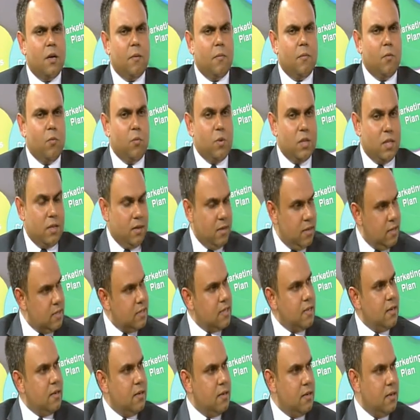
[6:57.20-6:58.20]
With her
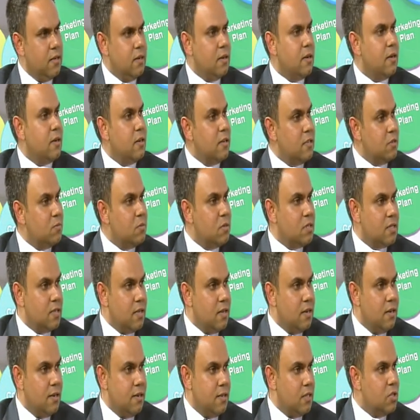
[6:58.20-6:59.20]
salary and her husband's
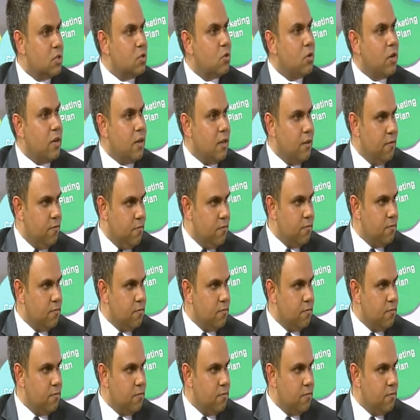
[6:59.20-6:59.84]
salary, it's not enough.